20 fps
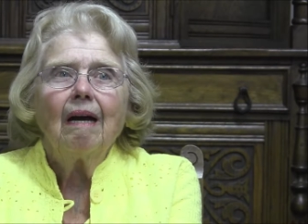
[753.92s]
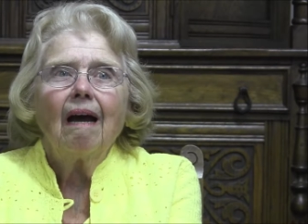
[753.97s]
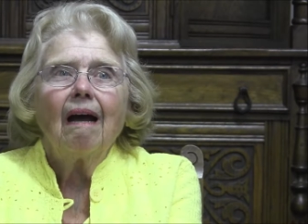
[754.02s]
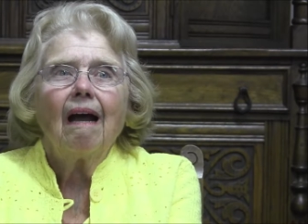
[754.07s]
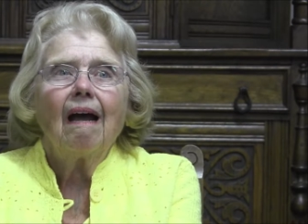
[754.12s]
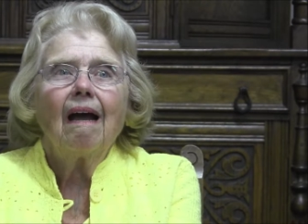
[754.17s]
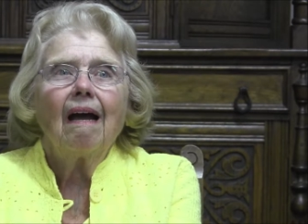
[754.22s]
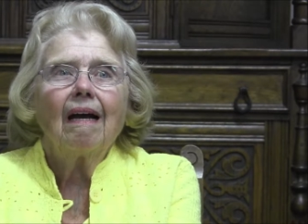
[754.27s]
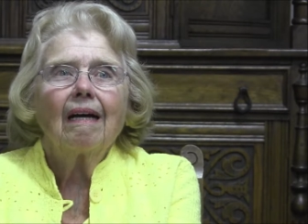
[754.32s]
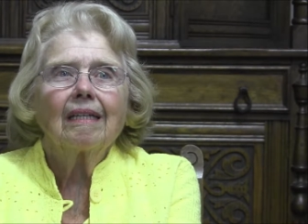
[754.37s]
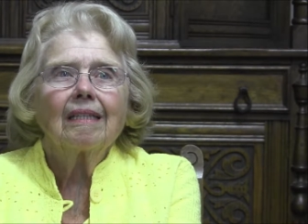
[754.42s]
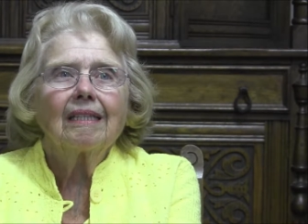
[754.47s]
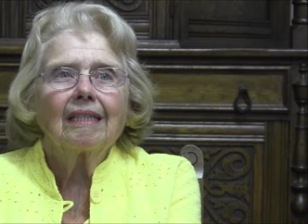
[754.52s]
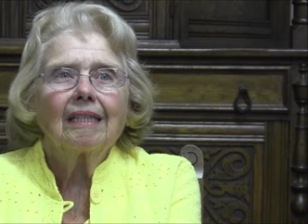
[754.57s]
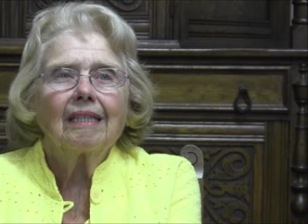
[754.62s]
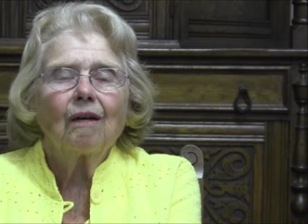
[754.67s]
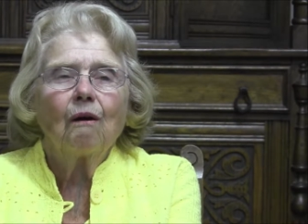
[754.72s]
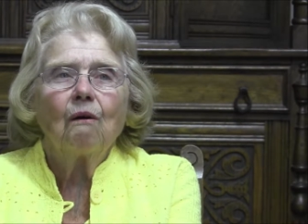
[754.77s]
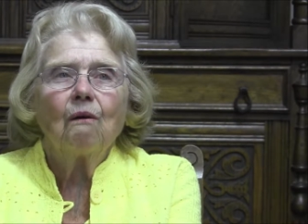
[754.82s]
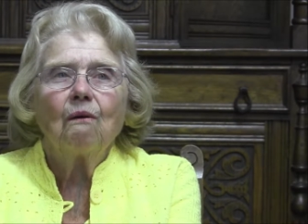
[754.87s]
And
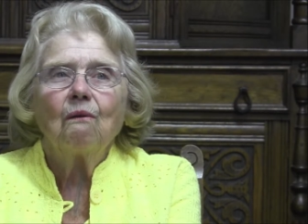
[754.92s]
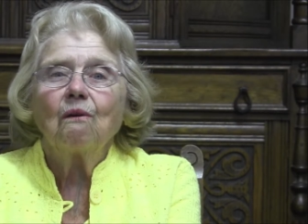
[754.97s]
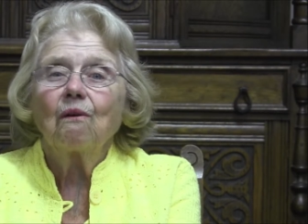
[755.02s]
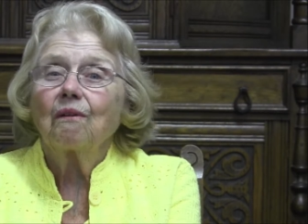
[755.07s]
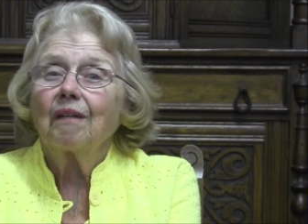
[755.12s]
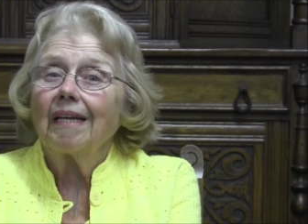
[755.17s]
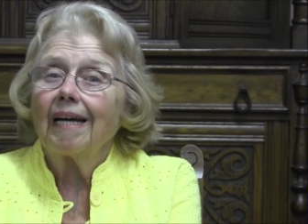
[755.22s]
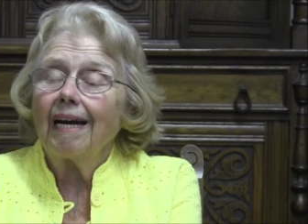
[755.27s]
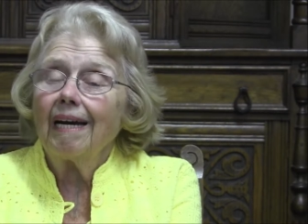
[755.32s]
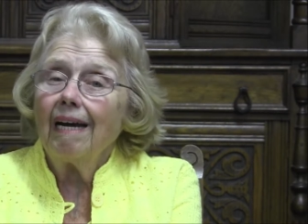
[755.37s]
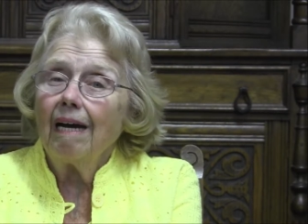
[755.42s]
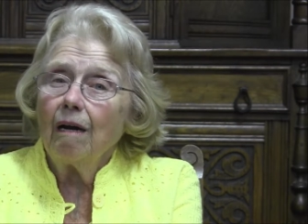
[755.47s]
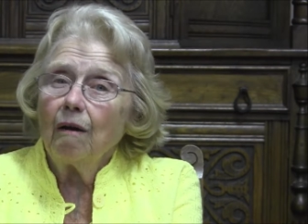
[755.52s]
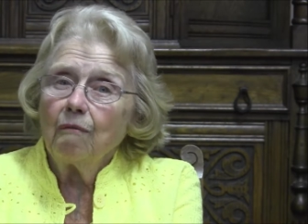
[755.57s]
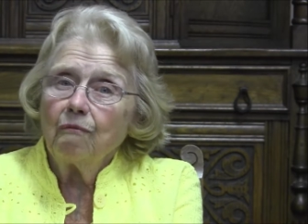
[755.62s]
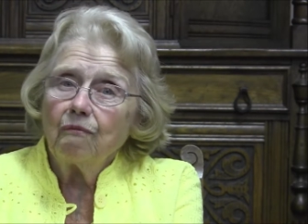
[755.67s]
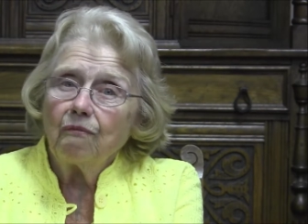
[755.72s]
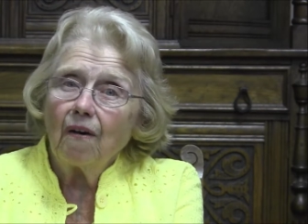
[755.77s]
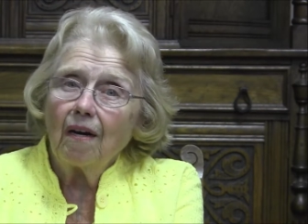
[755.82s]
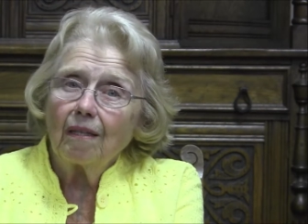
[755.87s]
so they
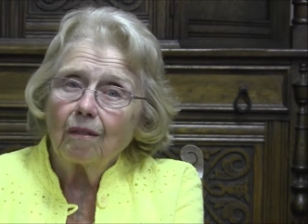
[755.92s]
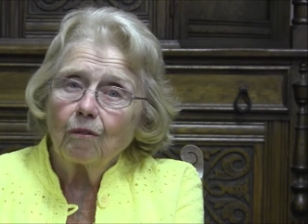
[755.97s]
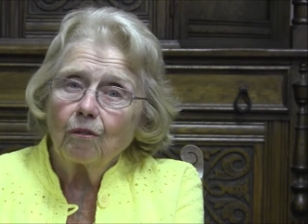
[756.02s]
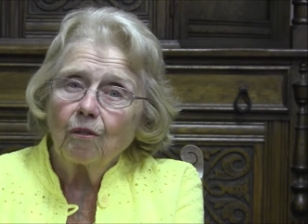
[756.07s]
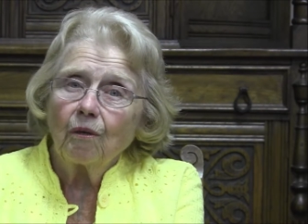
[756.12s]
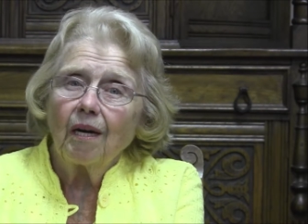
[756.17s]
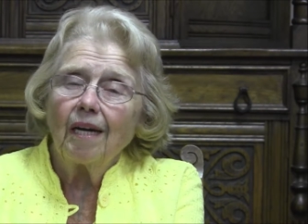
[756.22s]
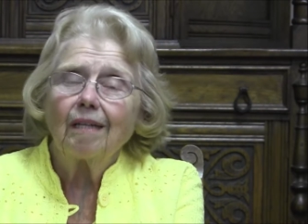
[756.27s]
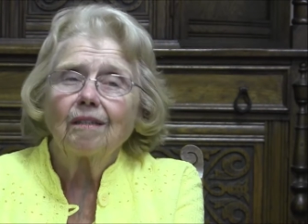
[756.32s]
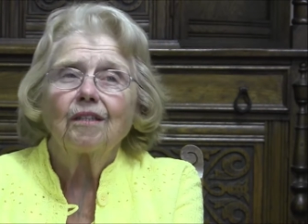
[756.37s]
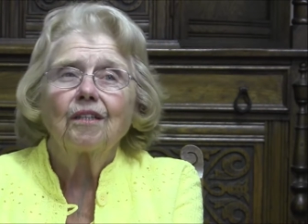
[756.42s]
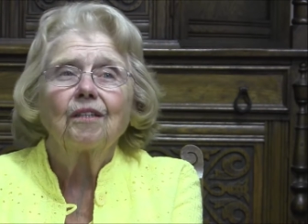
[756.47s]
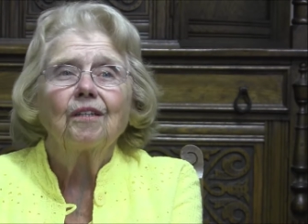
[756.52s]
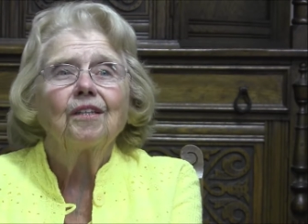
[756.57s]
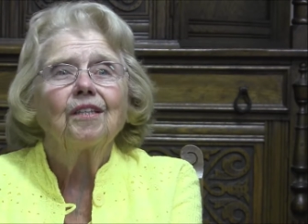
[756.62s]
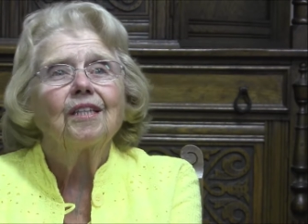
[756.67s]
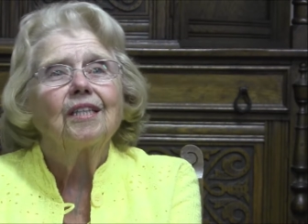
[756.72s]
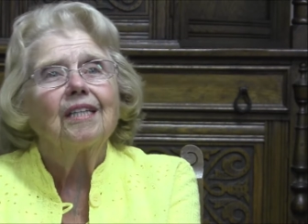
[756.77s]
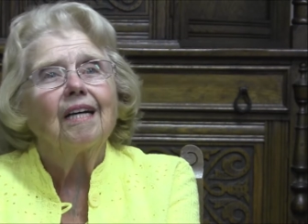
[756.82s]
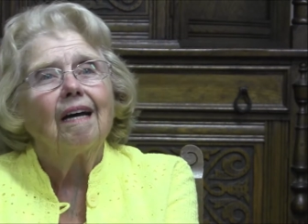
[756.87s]
have
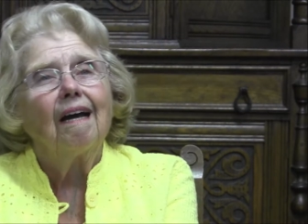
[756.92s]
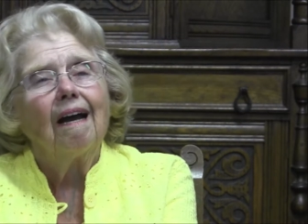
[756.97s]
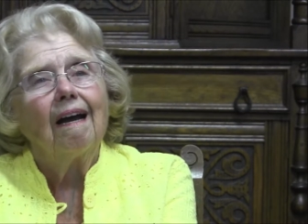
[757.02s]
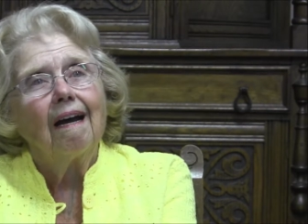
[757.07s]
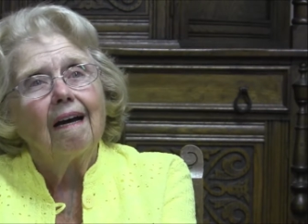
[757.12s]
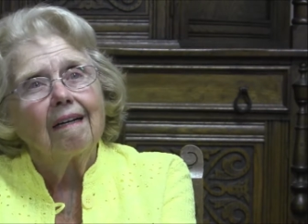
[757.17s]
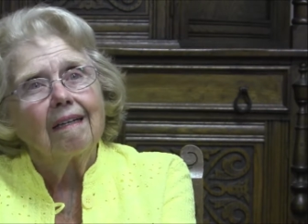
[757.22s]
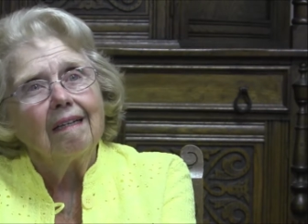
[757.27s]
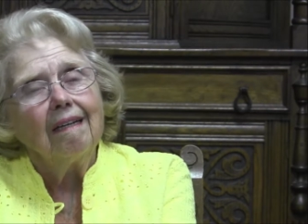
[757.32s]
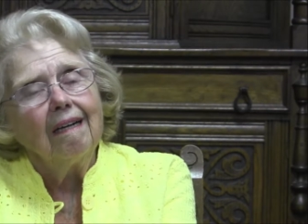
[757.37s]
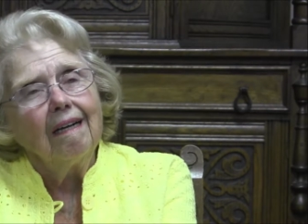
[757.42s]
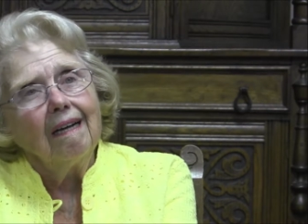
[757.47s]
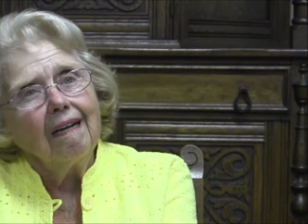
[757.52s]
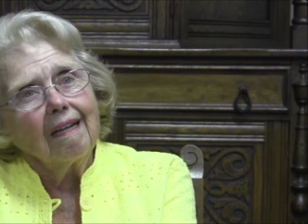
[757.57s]
fundraisers and